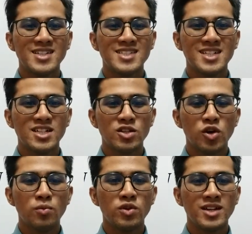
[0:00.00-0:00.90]
excellent
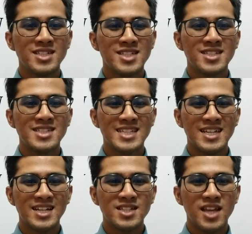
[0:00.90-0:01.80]
communication
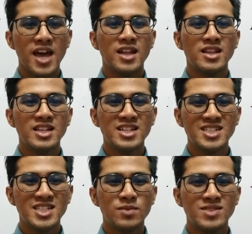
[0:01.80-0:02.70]
skills and
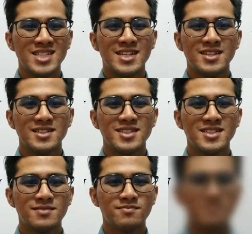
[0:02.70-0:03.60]
leadership skills.